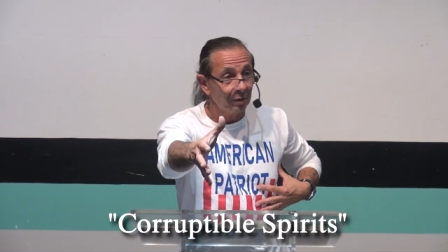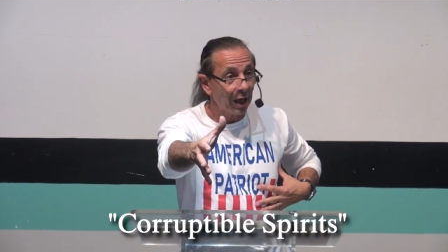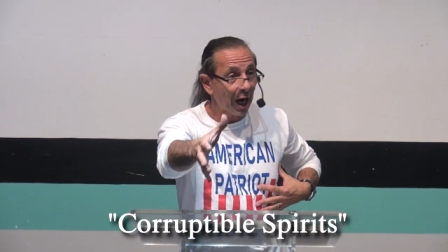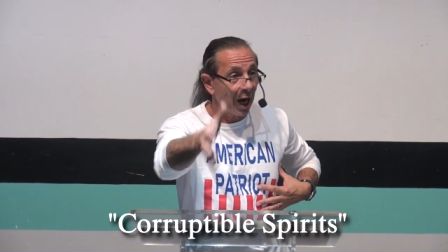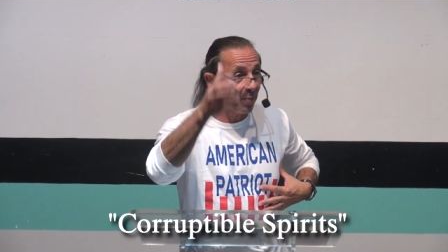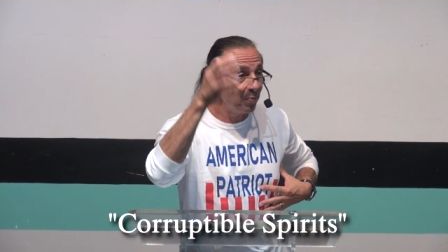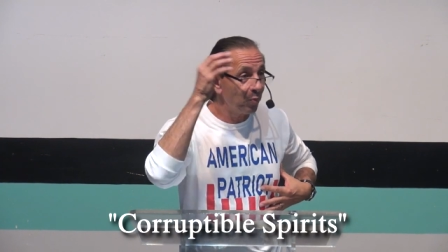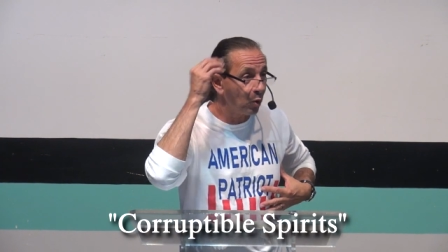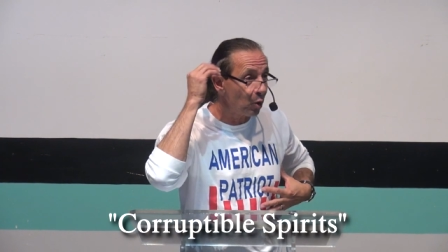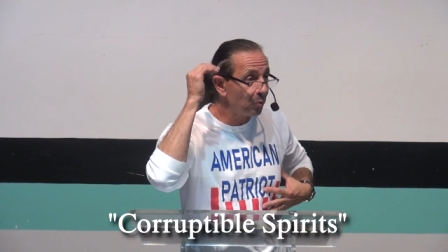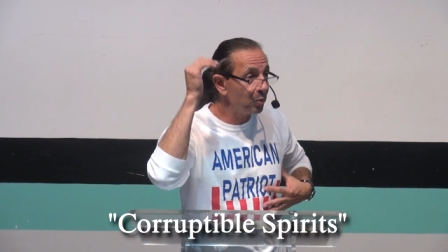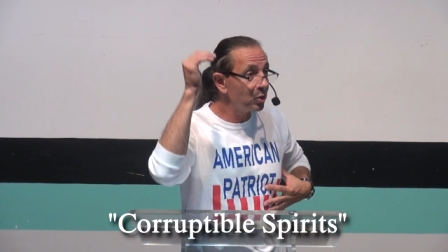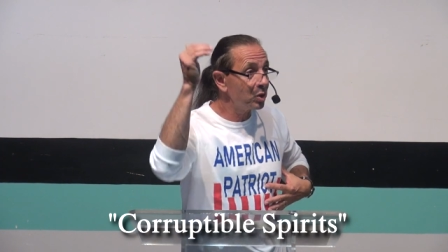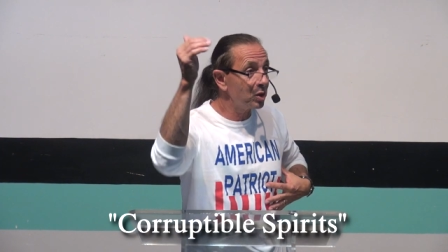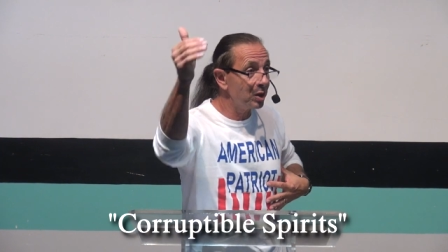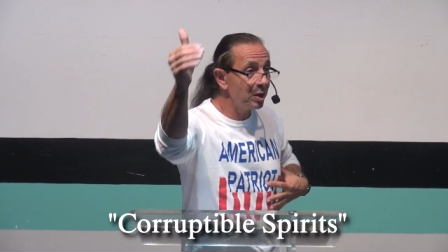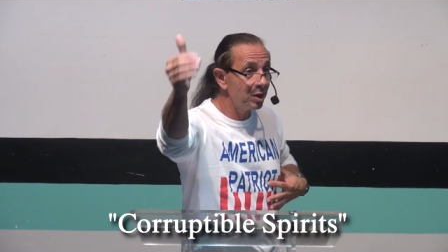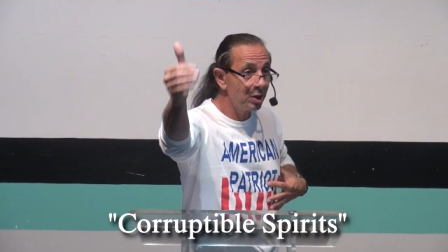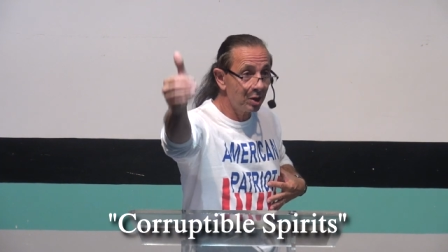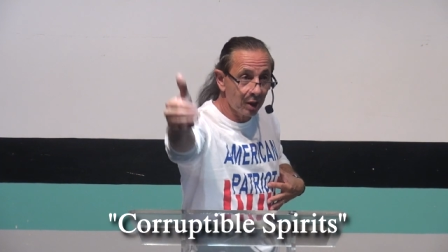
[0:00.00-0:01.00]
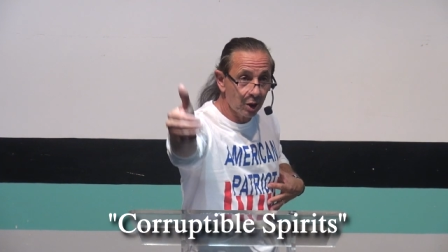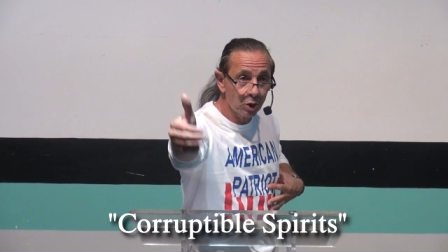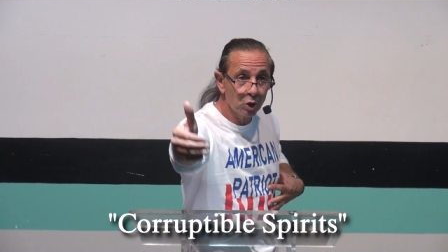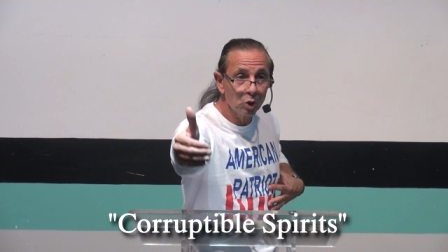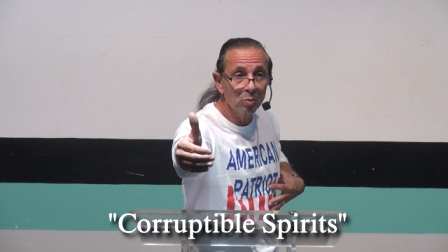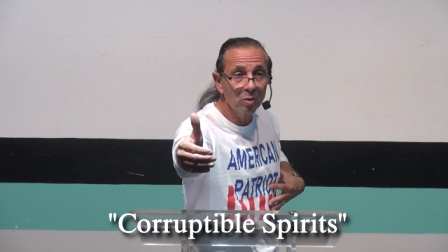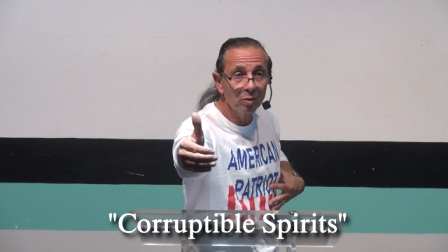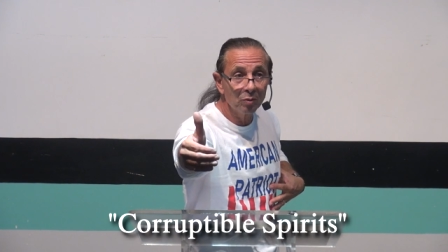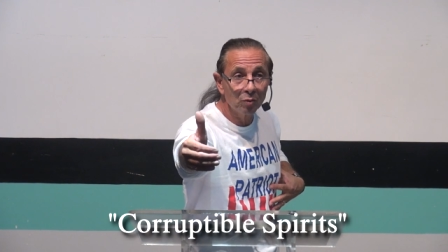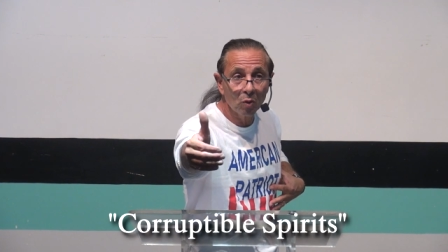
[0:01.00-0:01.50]
I purposely set
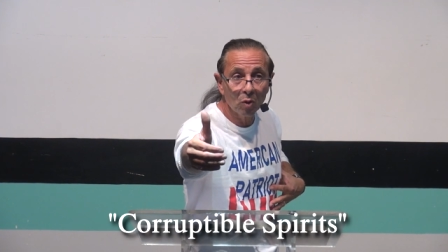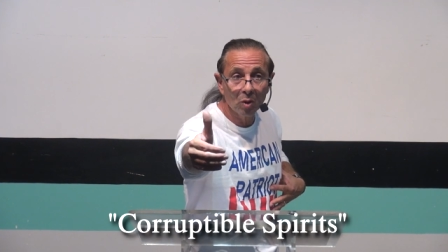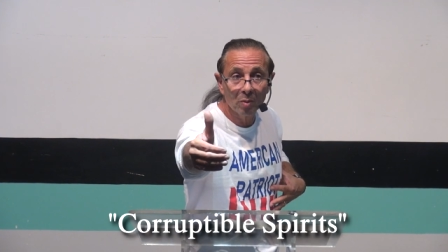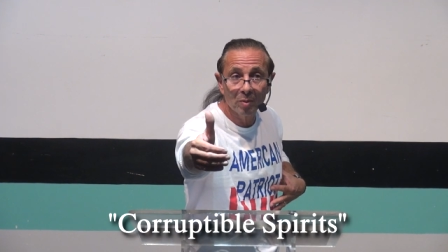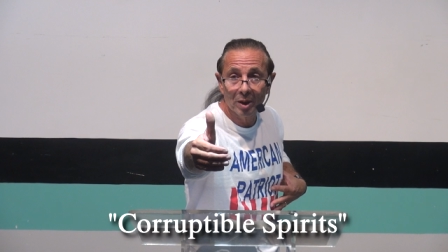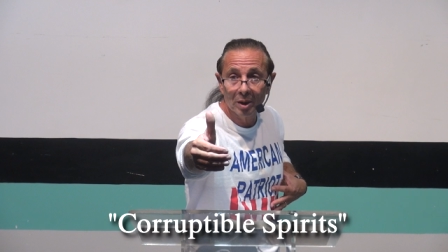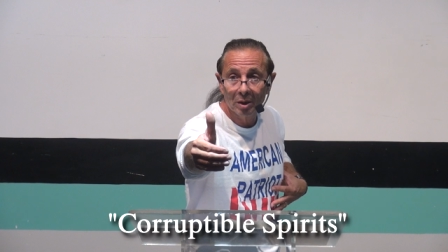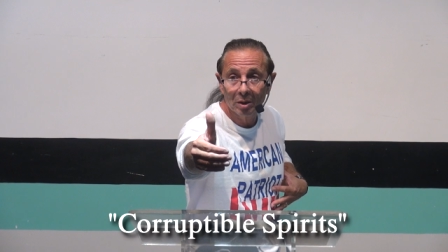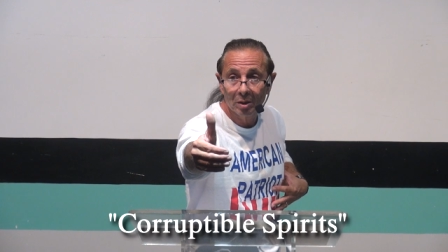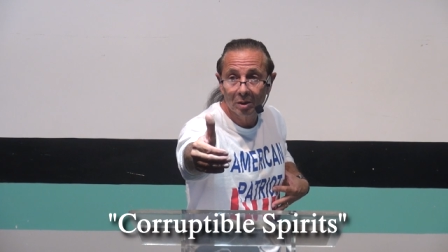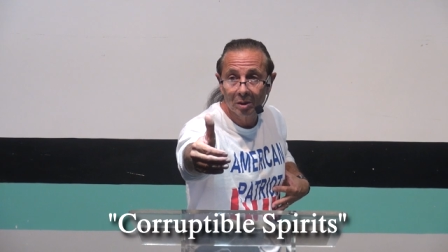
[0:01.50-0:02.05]
you before me.